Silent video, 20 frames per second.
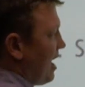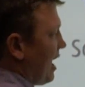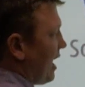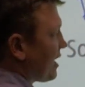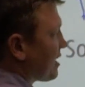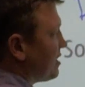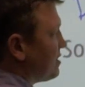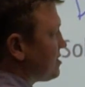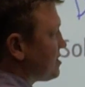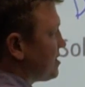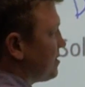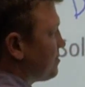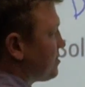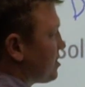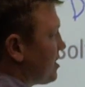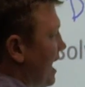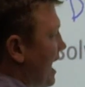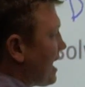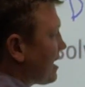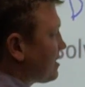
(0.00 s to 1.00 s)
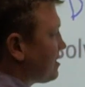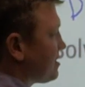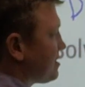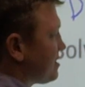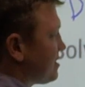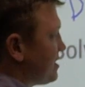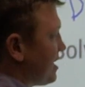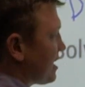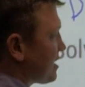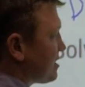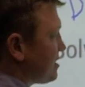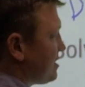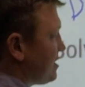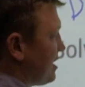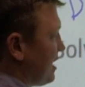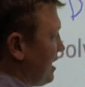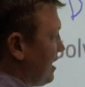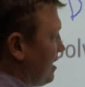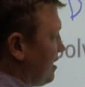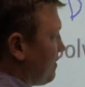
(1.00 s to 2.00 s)
I can subtract
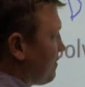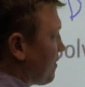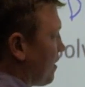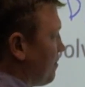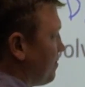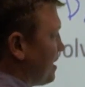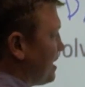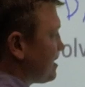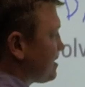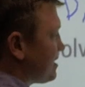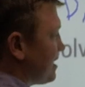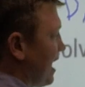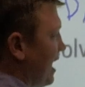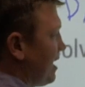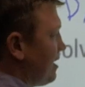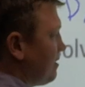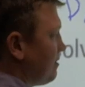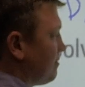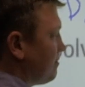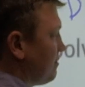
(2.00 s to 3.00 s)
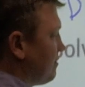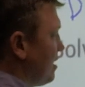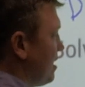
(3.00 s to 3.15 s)
6t from this side,